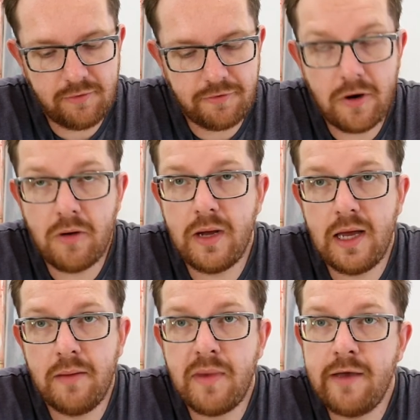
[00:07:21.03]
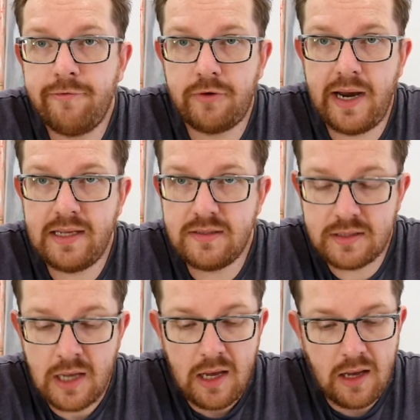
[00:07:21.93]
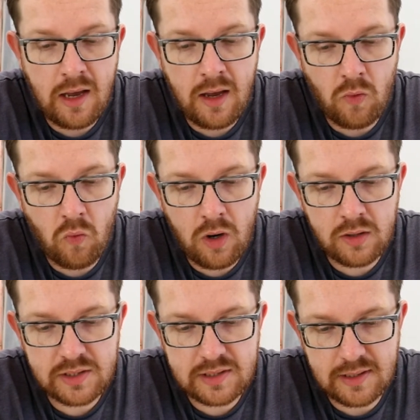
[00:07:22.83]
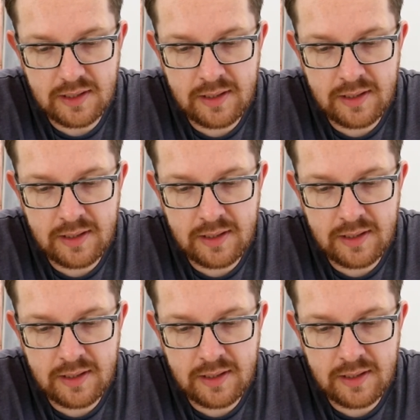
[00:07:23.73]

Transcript: from my friend was